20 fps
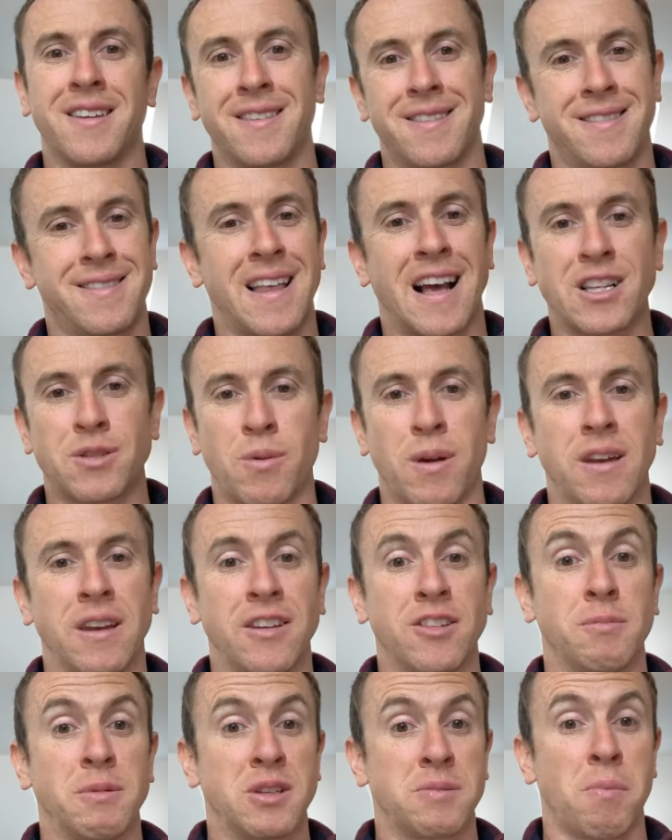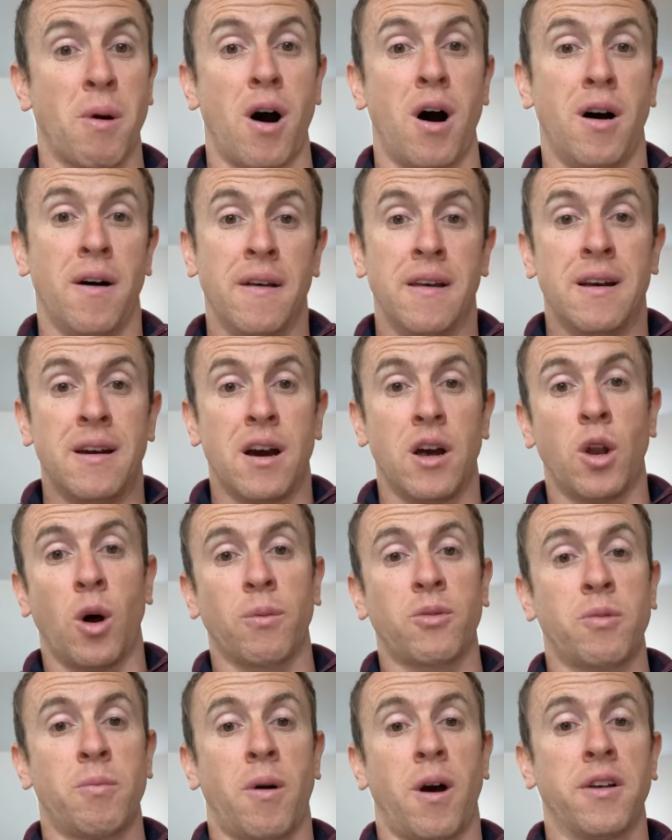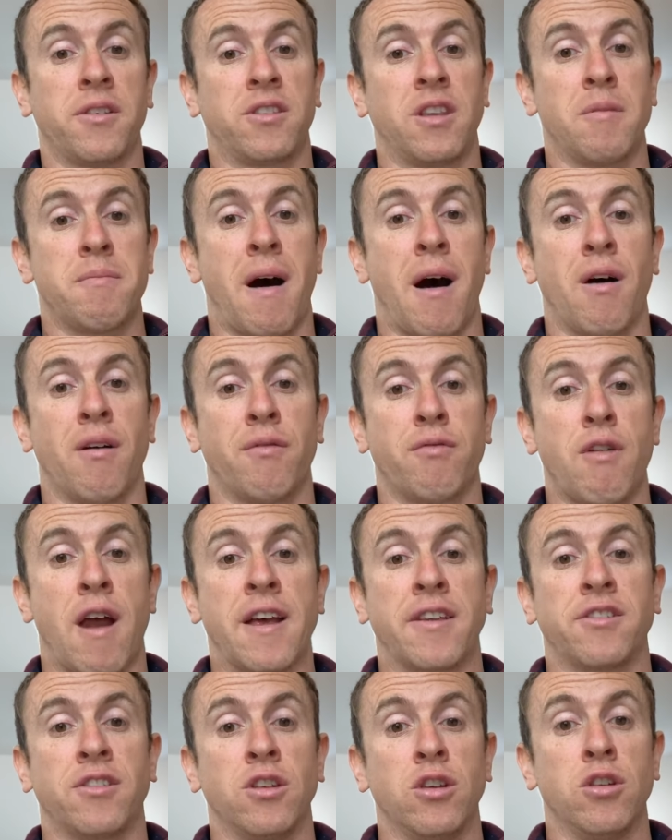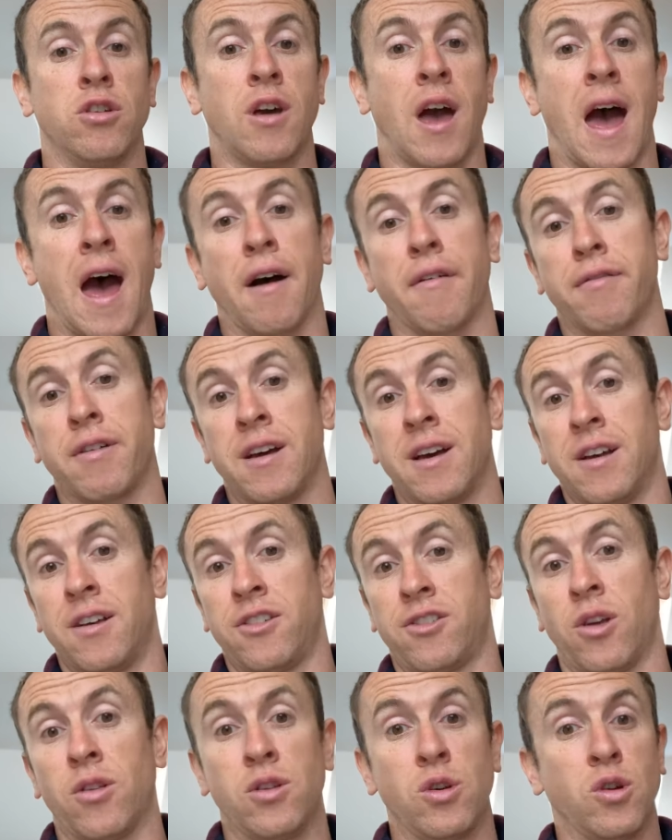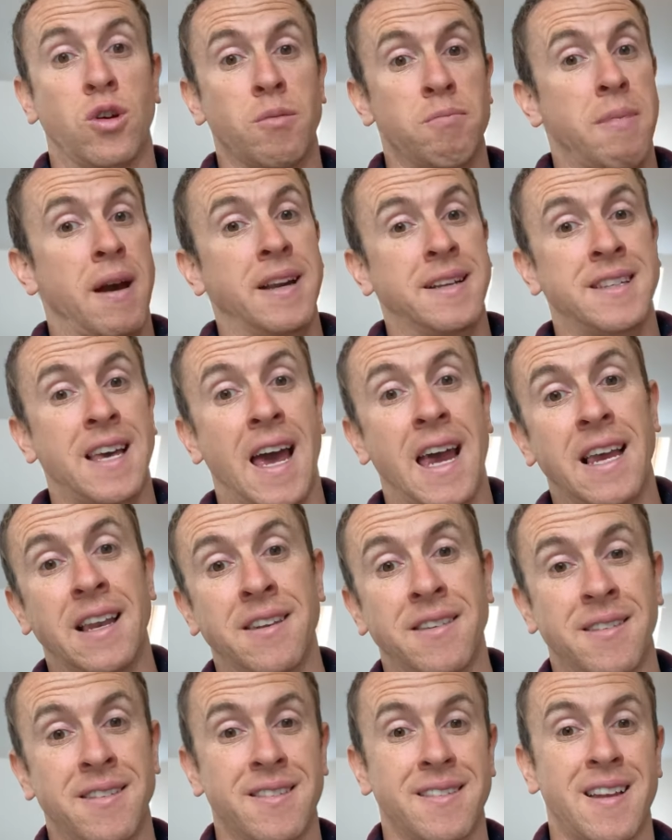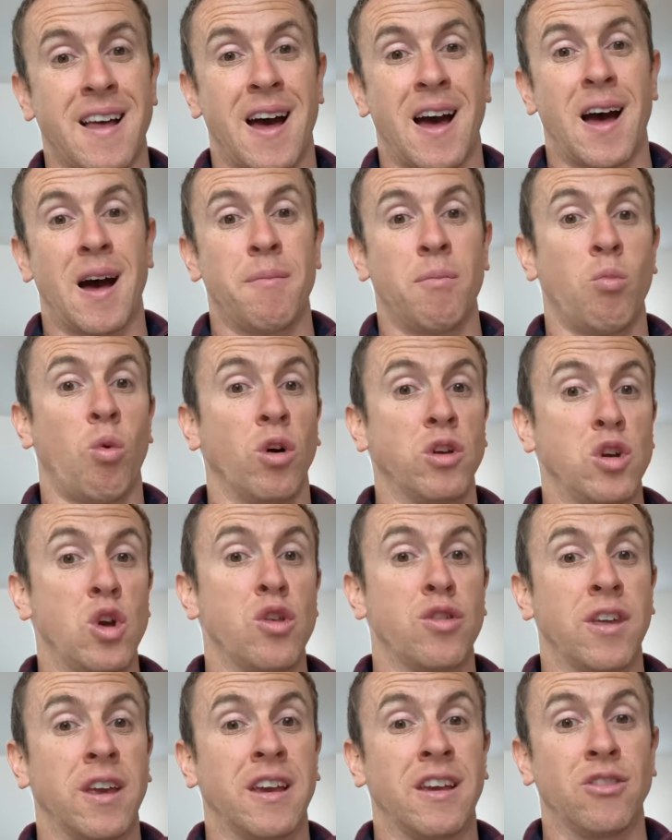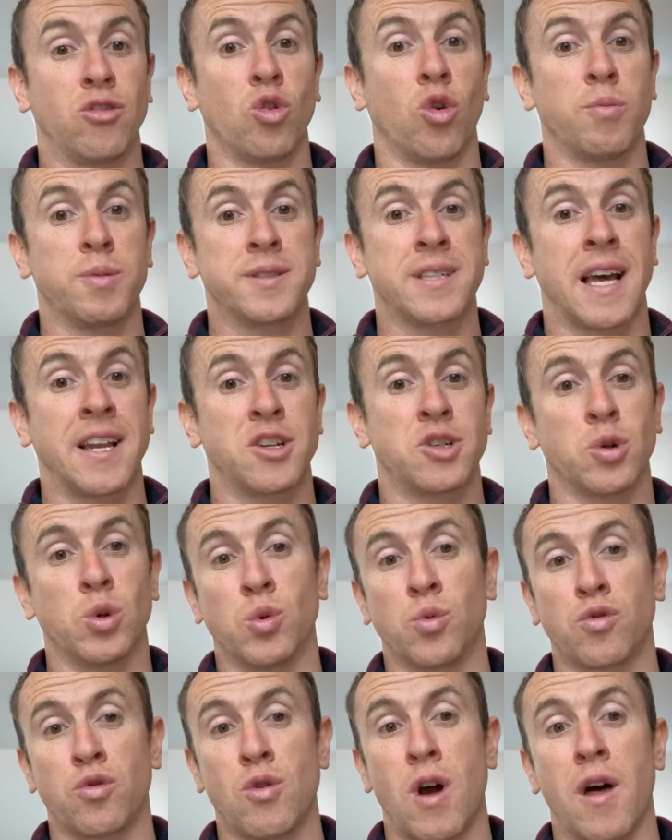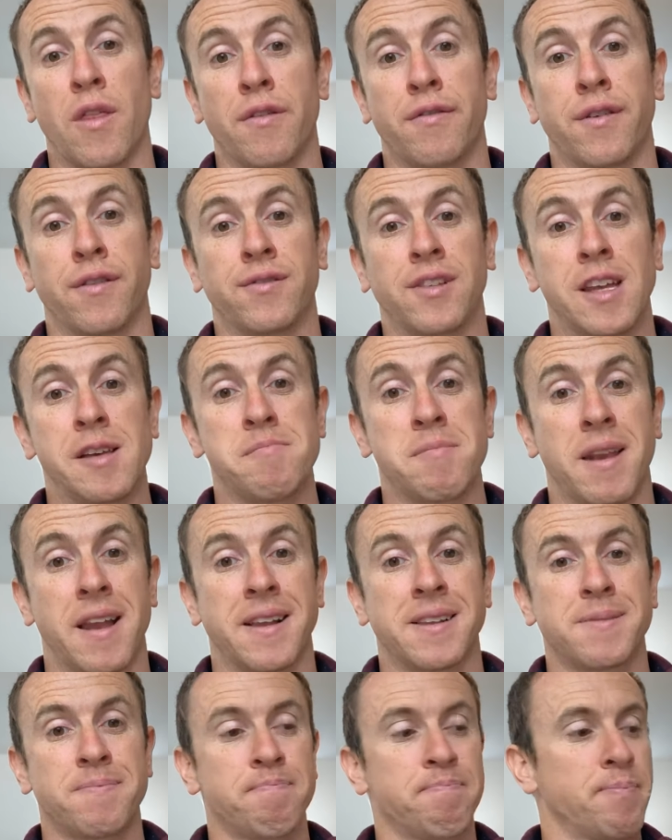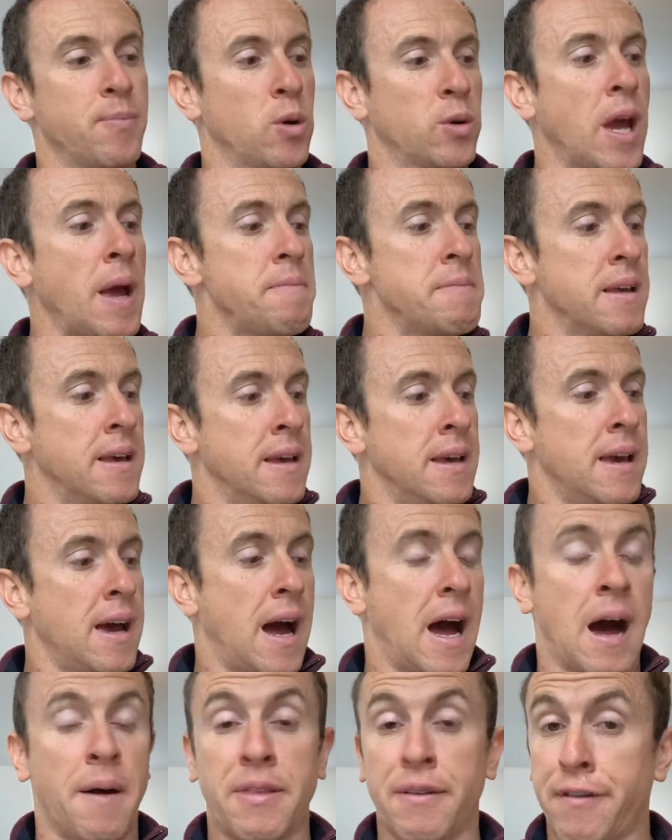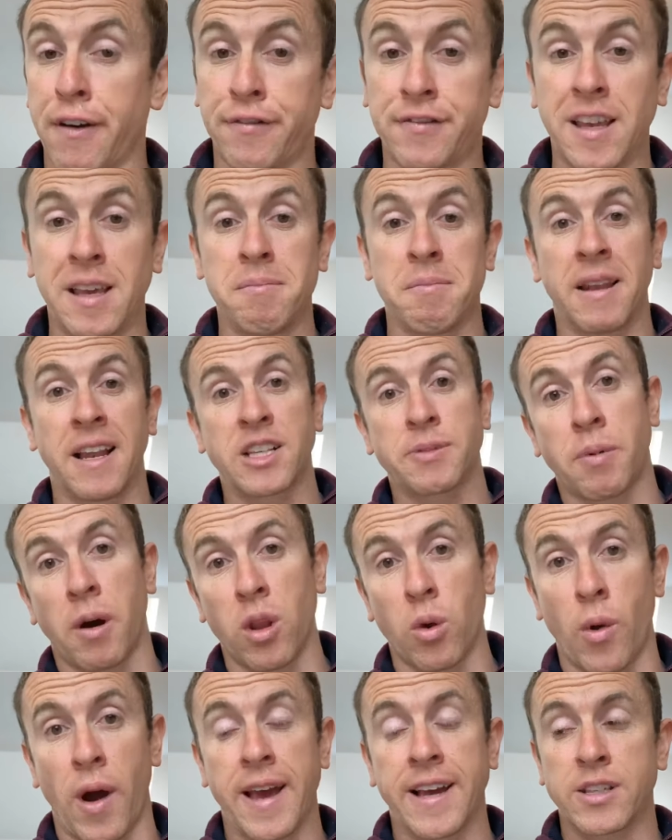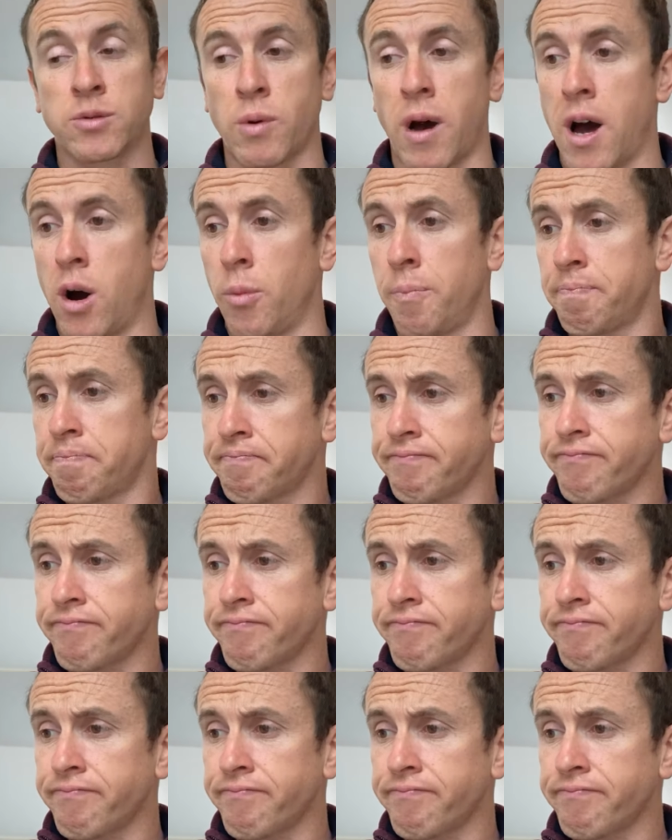that's where you need to be smart and optimize the amount of rest that you have so that you can maintain what you think is your potential throughout the 15 minutes. Okay. The 15 minutes, by the way, as well,